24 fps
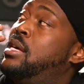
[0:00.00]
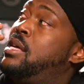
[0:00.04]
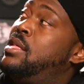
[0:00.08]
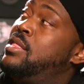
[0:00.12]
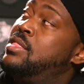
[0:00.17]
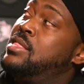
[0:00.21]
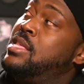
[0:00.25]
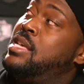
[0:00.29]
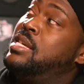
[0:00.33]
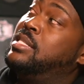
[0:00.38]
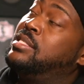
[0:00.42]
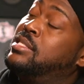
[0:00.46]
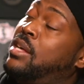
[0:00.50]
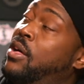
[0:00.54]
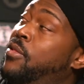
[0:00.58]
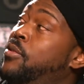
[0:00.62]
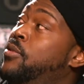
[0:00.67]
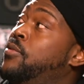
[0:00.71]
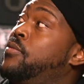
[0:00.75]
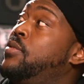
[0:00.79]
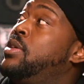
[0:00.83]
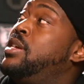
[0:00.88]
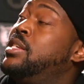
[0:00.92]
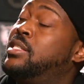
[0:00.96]
these
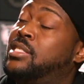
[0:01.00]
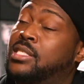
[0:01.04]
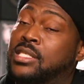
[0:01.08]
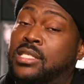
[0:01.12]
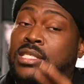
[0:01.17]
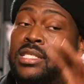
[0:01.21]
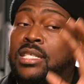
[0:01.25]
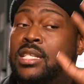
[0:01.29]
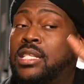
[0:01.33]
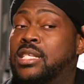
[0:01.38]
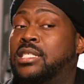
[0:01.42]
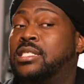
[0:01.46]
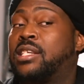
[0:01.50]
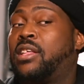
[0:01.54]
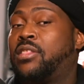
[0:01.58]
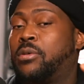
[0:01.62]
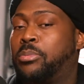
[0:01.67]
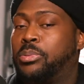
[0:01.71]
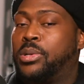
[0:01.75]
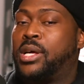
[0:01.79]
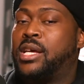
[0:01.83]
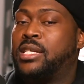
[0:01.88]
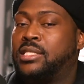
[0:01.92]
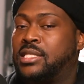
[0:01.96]
other regions and these other
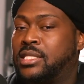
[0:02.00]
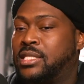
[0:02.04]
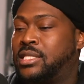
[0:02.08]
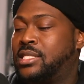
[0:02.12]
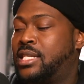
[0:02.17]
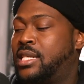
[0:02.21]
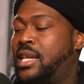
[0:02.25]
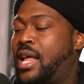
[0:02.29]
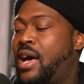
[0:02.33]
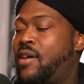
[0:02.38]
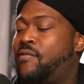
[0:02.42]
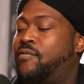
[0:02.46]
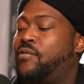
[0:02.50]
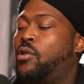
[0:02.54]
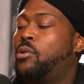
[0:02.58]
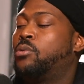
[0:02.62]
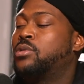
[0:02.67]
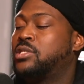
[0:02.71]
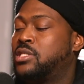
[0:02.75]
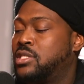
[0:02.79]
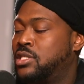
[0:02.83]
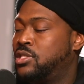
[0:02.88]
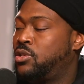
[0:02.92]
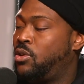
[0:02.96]
places and not
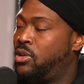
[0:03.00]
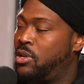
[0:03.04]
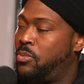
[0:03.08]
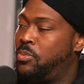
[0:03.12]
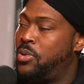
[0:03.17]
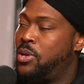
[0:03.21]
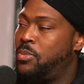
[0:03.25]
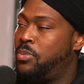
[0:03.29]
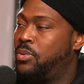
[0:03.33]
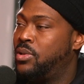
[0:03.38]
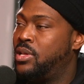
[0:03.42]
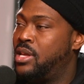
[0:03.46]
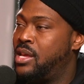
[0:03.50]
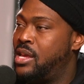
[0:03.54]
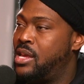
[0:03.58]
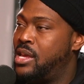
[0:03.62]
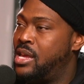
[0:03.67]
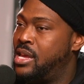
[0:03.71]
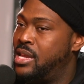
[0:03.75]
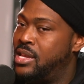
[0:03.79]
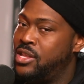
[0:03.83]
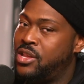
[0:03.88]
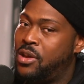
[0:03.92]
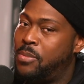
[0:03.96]
focusing on the people
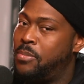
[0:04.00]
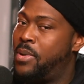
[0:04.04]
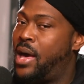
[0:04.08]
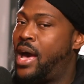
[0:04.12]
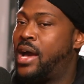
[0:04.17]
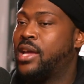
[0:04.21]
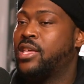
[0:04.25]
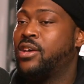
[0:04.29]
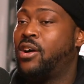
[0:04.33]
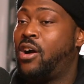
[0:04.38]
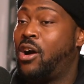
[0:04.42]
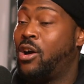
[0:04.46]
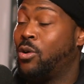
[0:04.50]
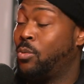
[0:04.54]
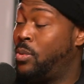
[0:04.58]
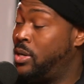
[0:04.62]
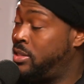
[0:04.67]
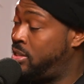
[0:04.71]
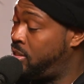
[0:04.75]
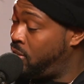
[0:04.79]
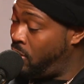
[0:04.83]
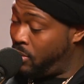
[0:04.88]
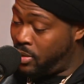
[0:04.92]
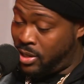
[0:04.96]
in your backyard,
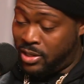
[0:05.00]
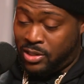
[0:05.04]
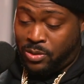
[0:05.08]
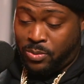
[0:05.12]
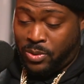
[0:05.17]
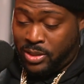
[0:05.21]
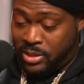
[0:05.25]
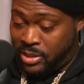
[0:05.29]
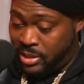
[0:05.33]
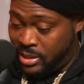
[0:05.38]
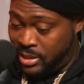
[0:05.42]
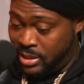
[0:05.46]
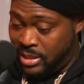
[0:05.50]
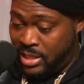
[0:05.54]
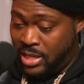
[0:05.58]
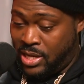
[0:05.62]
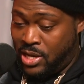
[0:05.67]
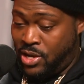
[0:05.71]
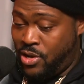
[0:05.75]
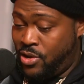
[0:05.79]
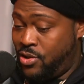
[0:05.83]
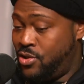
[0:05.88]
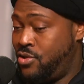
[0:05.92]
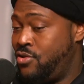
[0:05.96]
which don't get twisted.
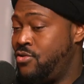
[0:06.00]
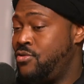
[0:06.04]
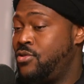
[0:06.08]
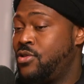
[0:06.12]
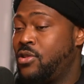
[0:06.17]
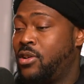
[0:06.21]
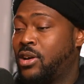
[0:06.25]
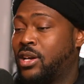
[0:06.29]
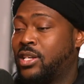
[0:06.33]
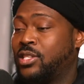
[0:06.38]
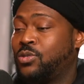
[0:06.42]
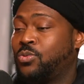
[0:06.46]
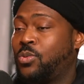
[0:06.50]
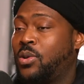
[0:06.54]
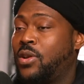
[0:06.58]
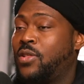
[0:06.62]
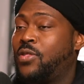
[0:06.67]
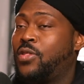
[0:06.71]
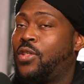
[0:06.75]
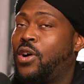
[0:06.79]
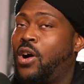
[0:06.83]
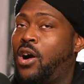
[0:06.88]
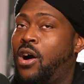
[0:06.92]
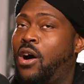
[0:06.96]
New York is one
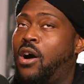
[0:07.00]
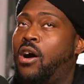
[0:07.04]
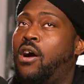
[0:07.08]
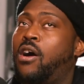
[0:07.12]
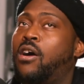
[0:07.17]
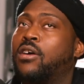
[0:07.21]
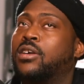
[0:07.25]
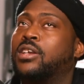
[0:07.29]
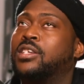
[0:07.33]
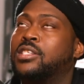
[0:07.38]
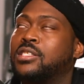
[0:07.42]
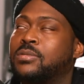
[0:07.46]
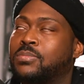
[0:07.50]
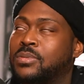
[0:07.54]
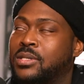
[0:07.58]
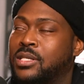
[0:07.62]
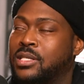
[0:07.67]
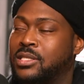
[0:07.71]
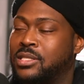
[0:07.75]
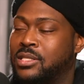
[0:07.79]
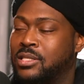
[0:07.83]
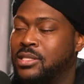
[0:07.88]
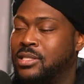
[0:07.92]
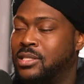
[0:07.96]
of the hardest
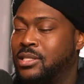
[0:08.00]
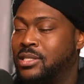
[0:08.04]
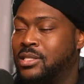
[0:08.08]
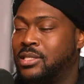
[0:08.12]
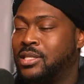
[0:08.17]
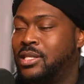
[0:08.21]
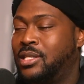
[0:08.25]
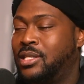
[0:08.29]
places